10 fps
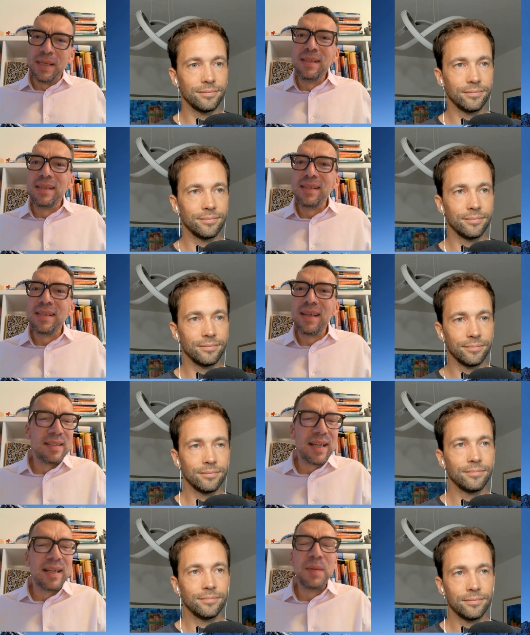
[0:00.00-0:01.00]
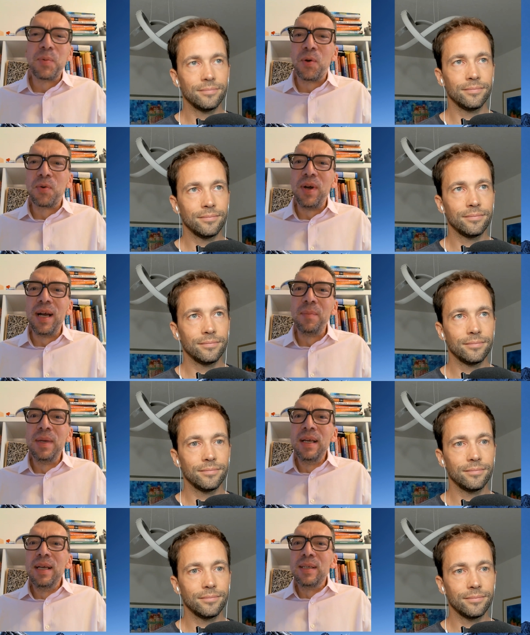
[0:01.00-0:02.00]
Speaker 1: business study
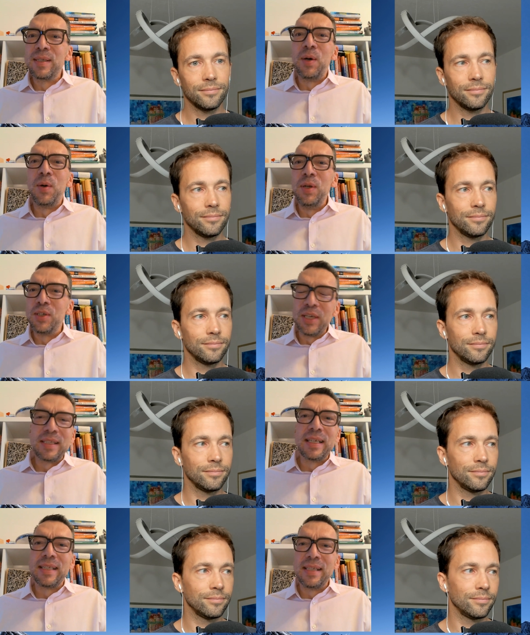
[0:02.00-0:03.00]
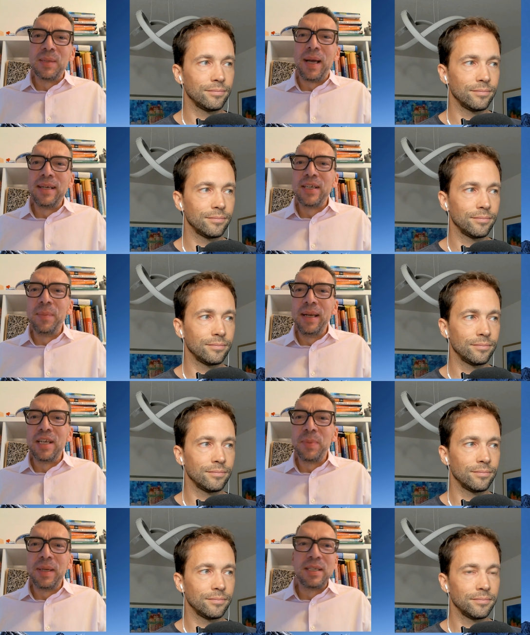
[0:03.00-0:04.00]
program so logistics and supply chain
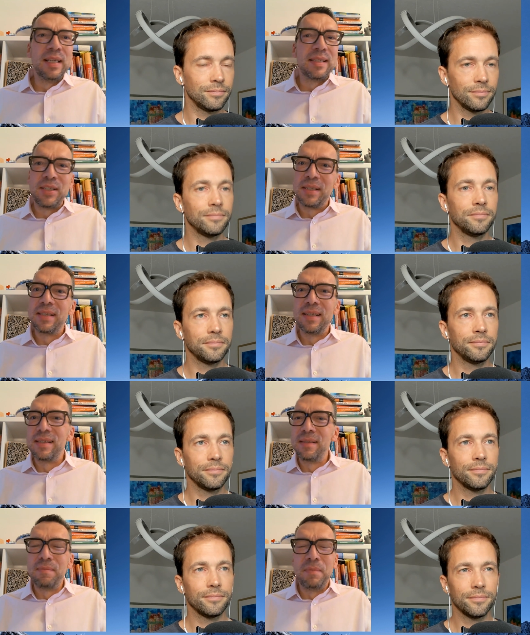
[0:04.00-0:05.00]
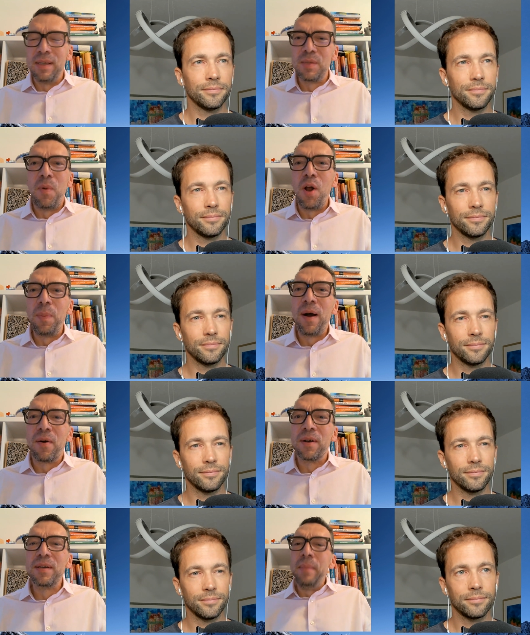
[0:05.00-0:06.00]
management is just a small
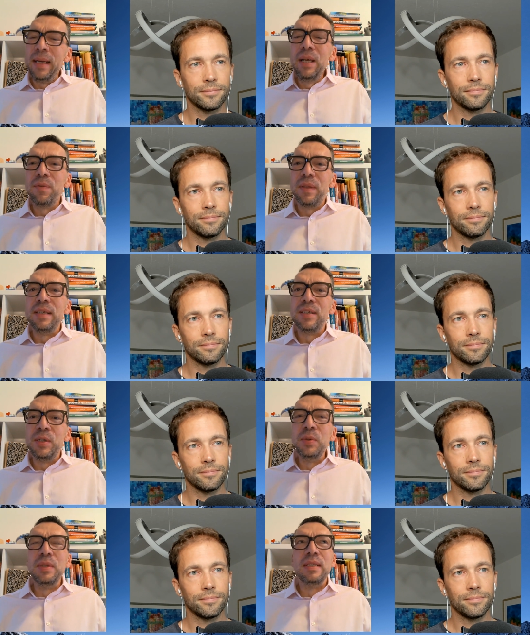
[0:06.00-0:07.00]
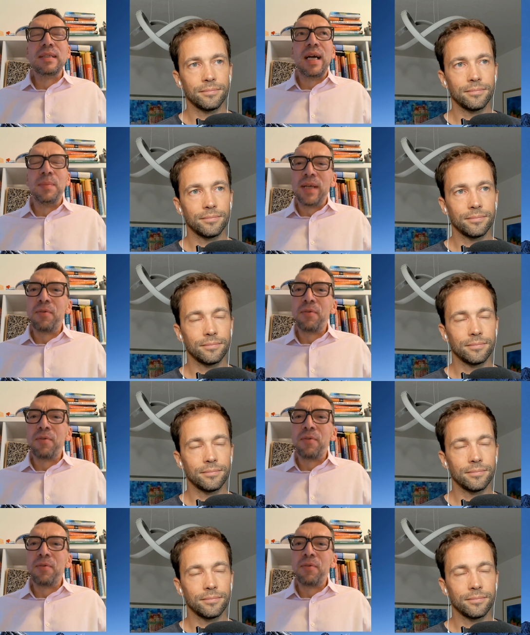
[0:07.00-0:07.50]
part many of these students come